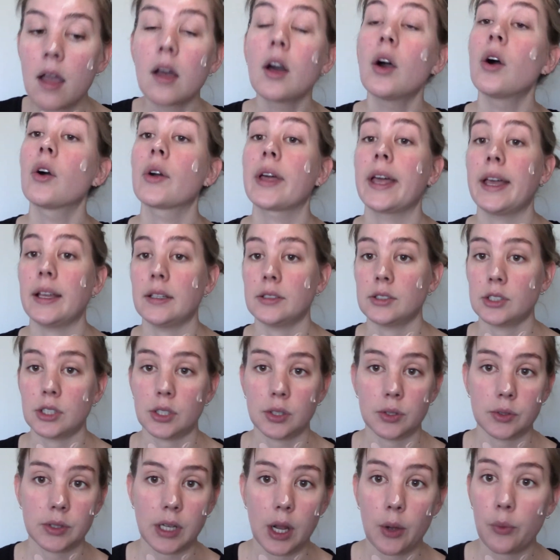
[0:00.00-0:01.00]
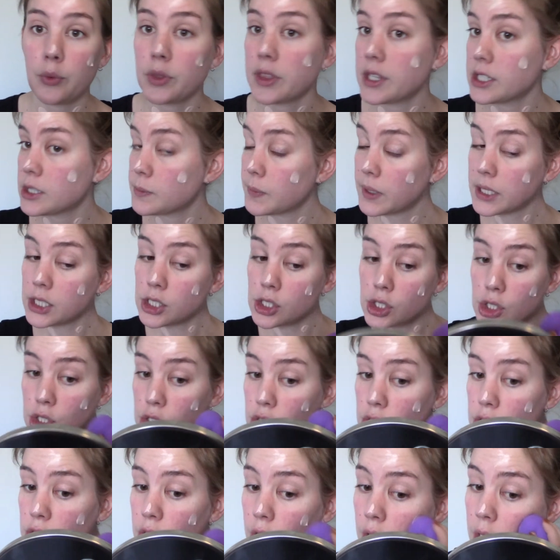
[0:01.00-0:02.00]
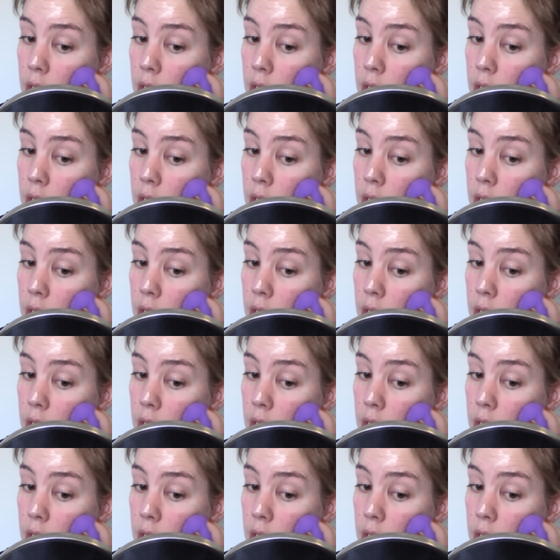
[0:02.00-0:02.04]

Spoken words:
Okay, so now with the sponge.